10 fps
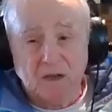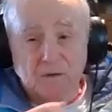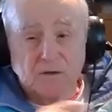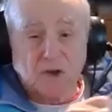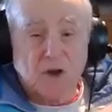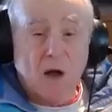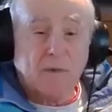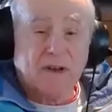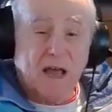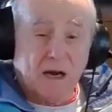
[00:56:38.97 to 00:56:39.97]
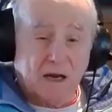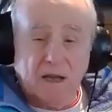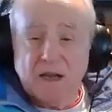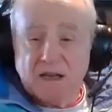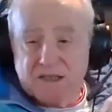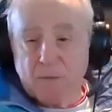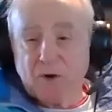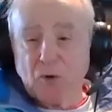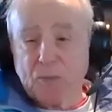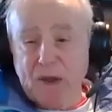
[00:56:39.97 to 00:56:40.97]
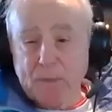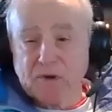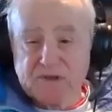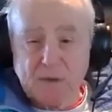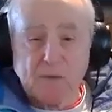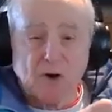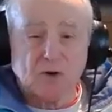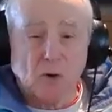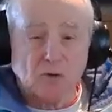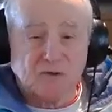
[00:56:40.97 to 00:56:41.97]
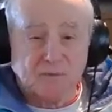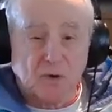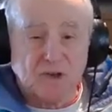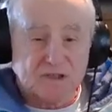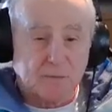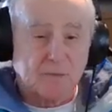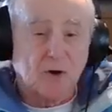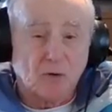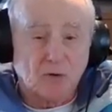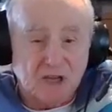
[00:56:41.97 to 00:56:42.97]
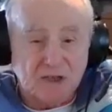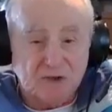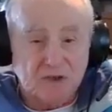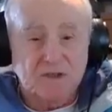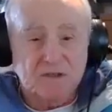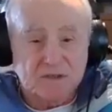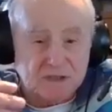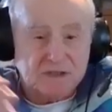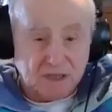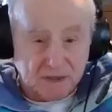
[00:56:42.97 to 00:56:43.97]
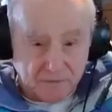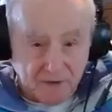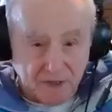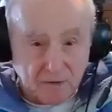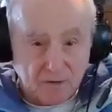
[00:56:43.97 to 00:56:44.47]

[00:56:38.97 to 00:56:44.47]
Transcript: There's a mm-hmm. commonality, similar people, similar tones of voice, similar locations, this kind of thing.